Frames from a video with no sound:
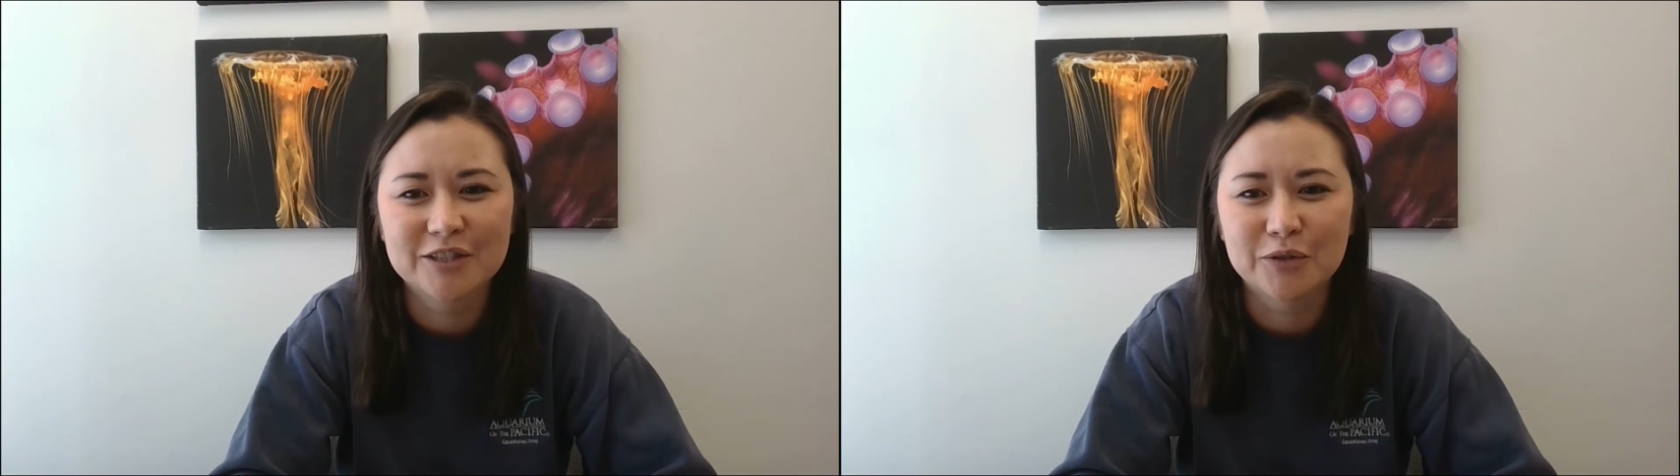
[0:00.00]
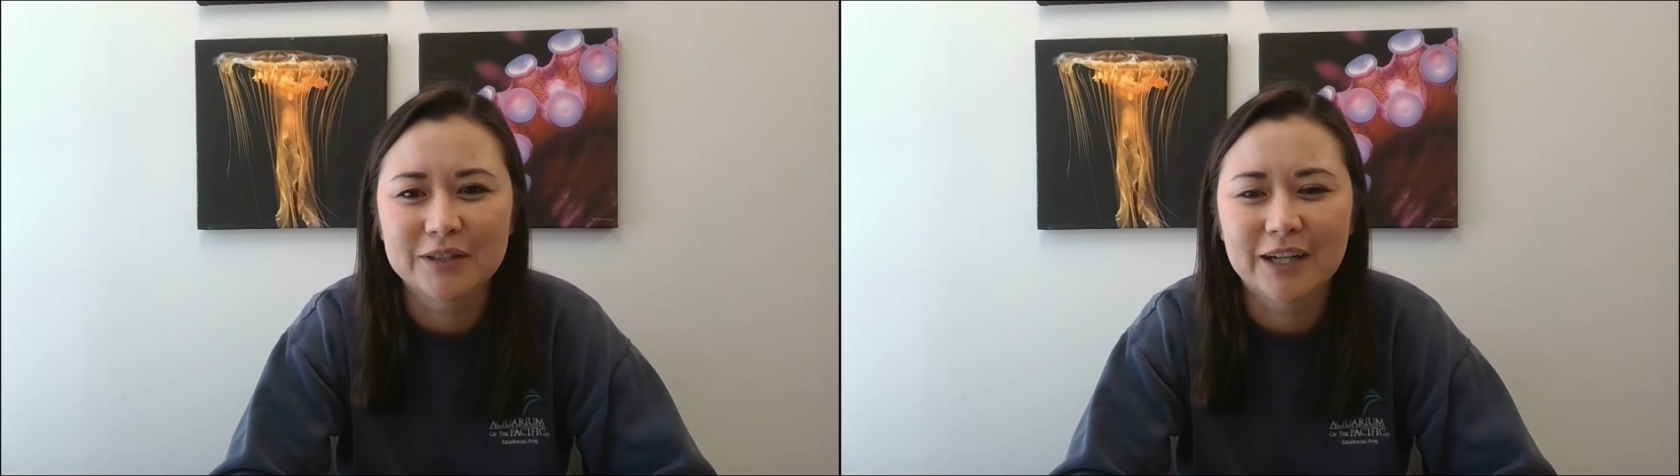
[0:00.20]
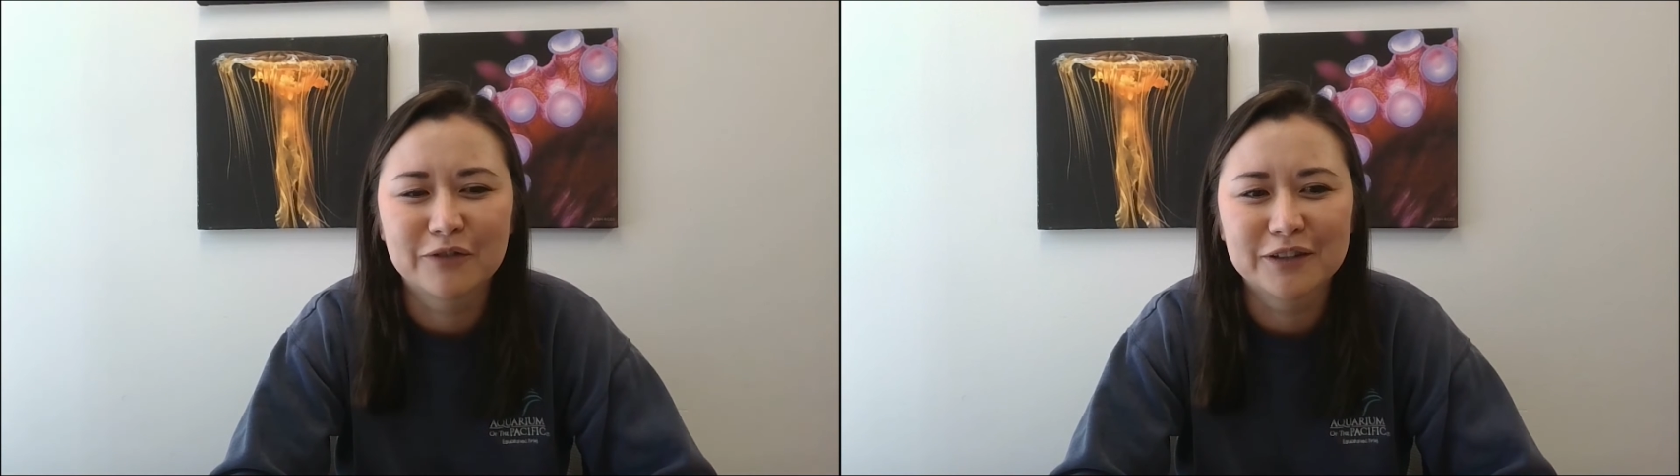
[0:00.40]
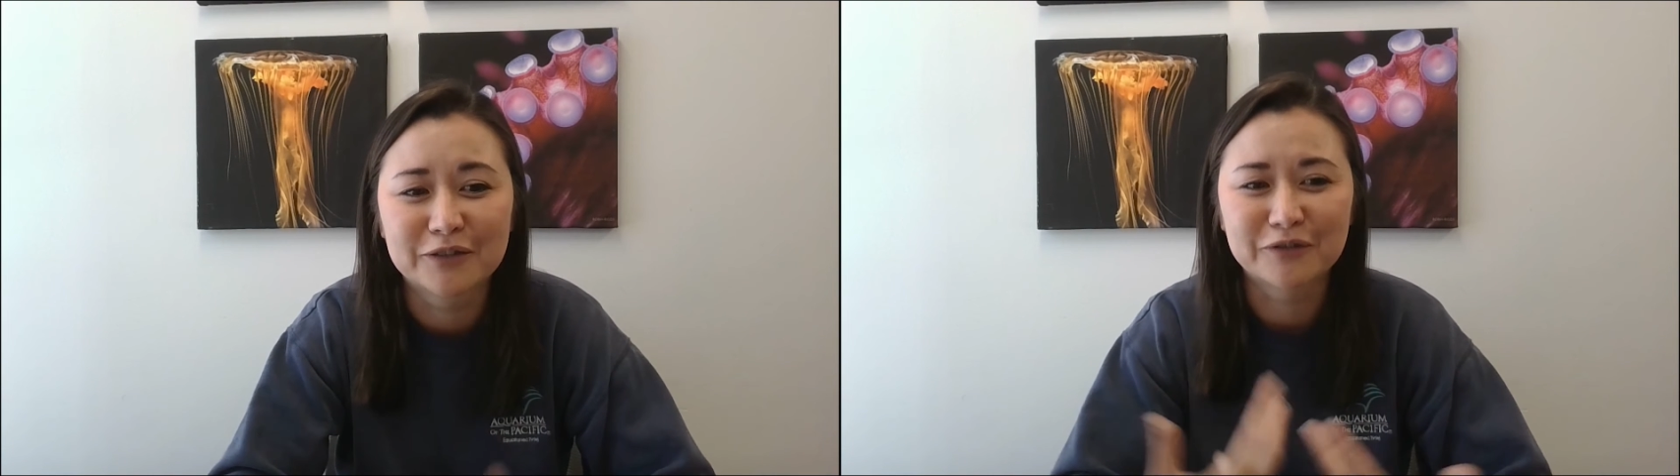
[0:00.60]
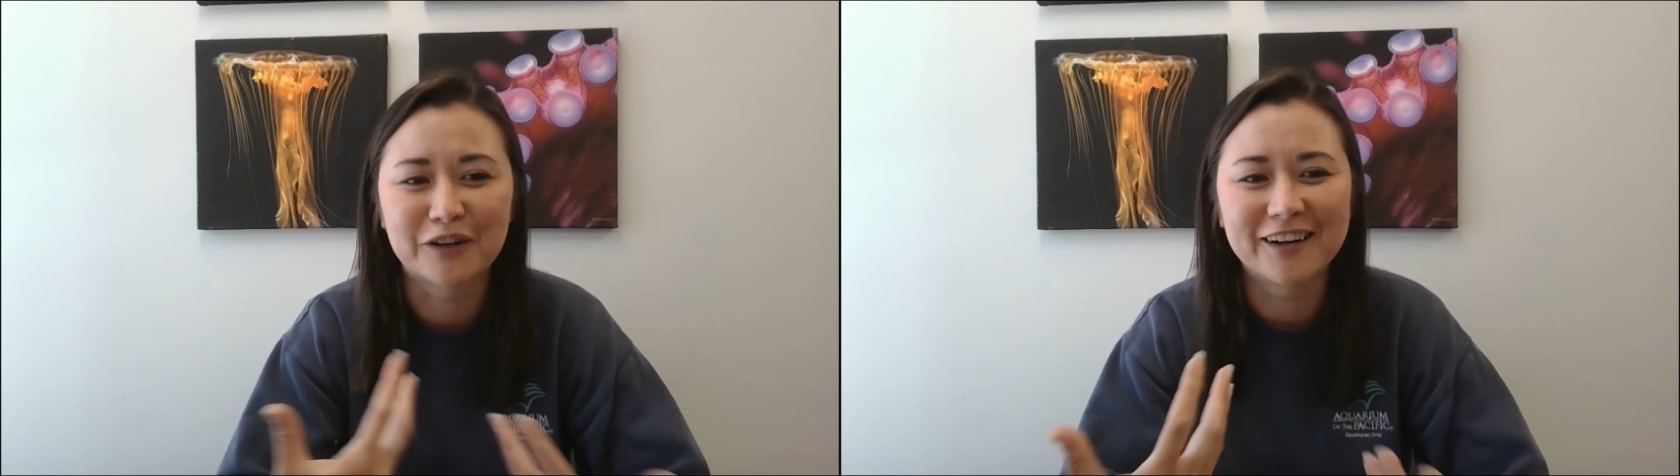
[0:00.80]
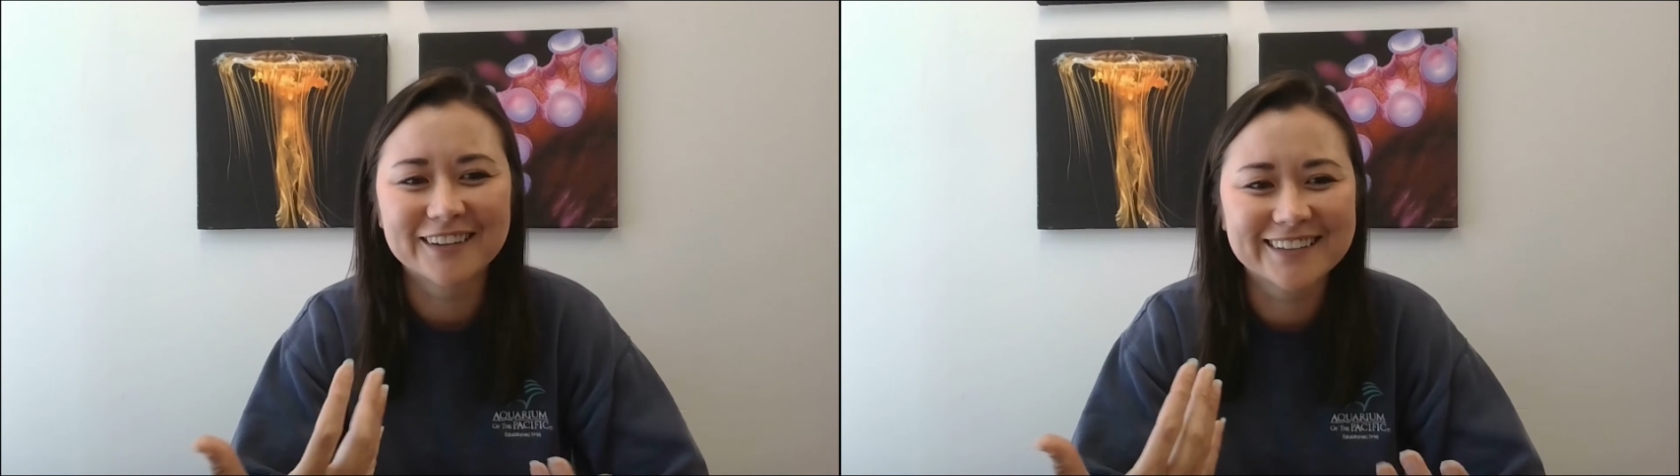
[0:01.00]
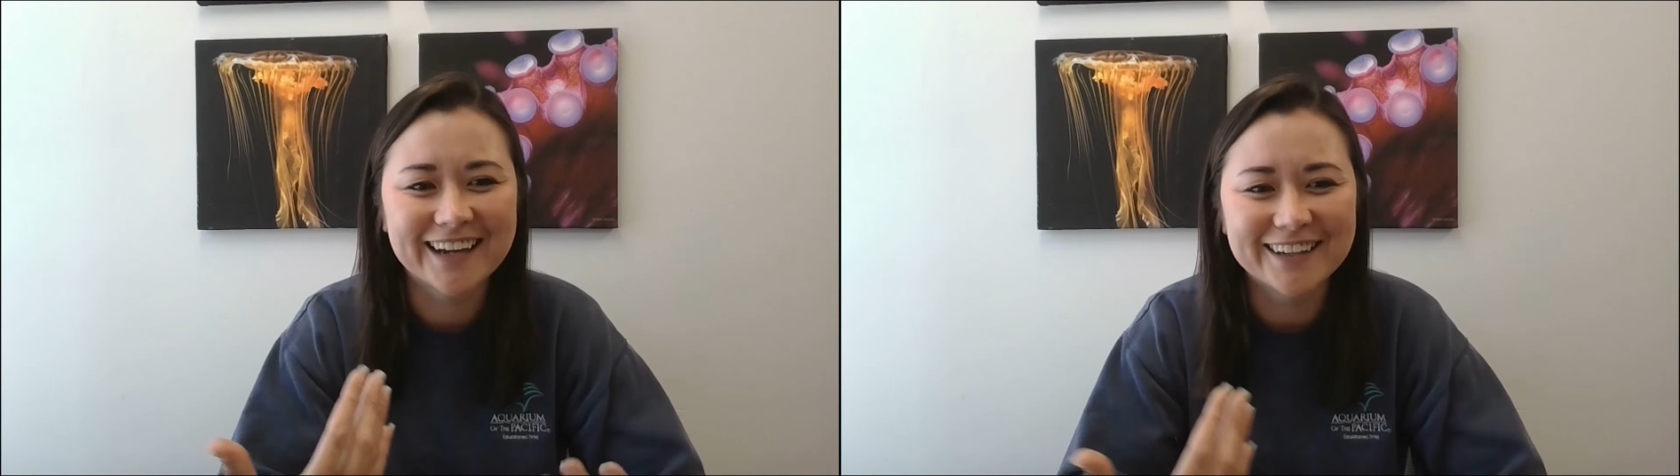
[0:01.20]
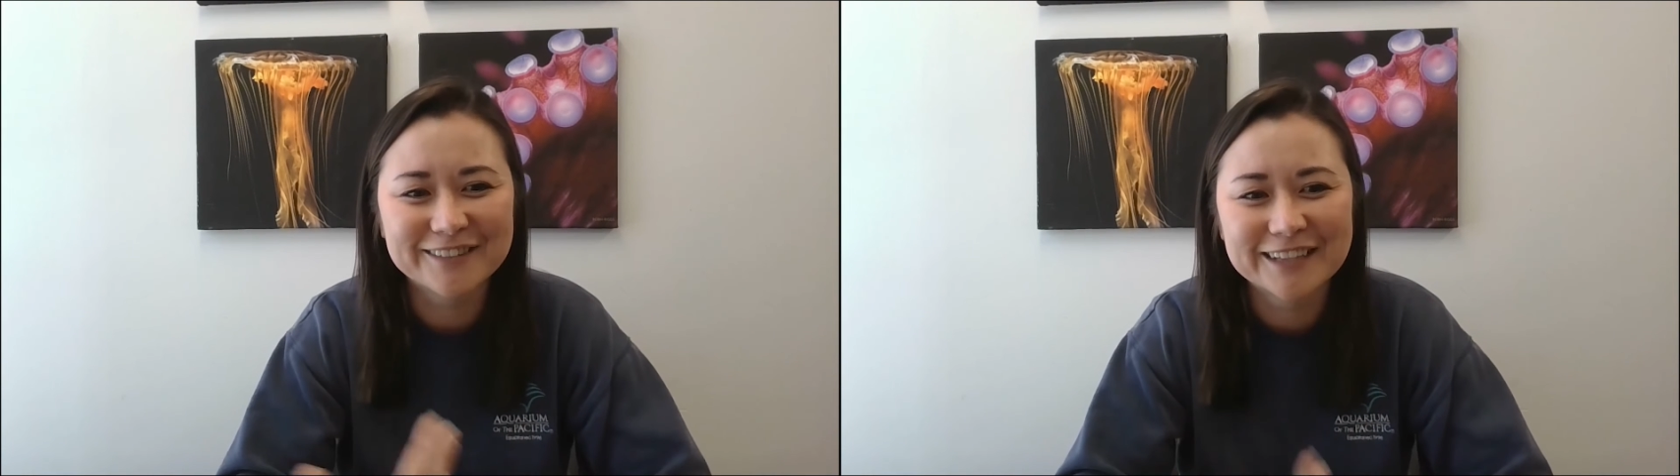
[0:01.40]
to cover the frog
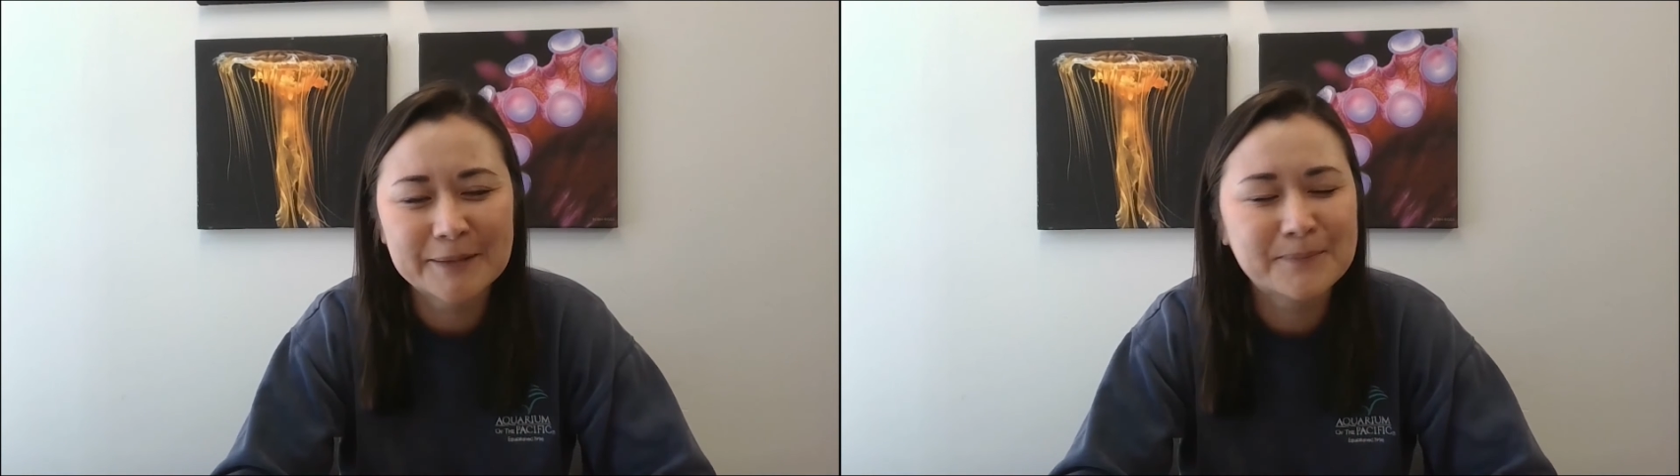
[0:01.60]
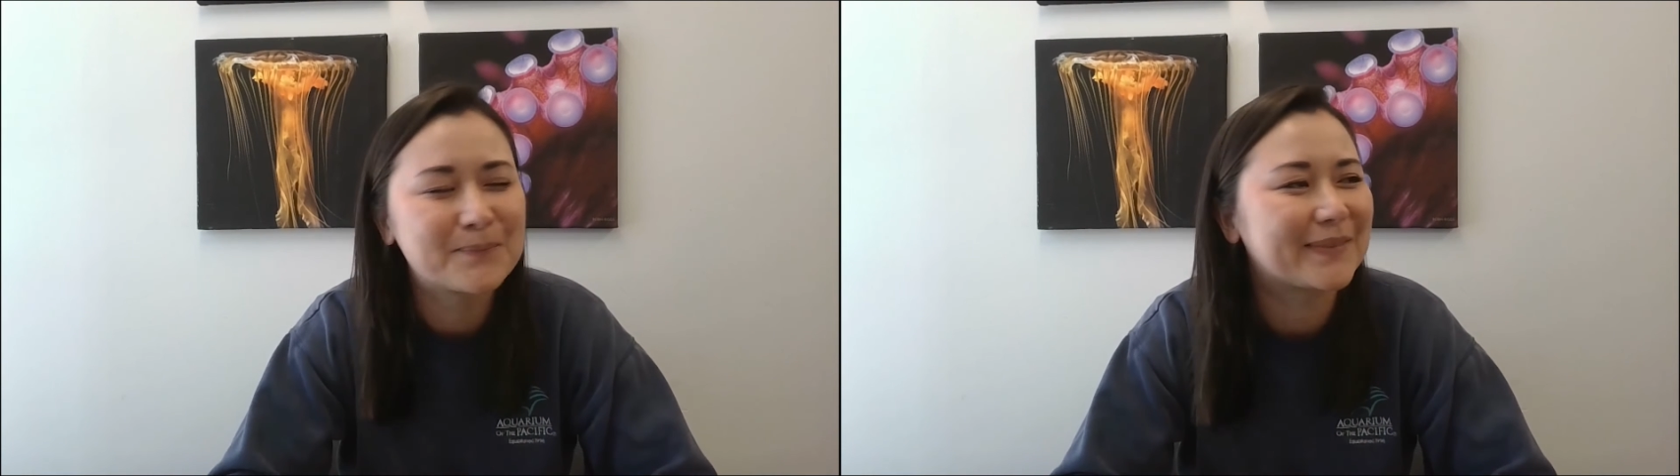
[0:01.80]
gallery.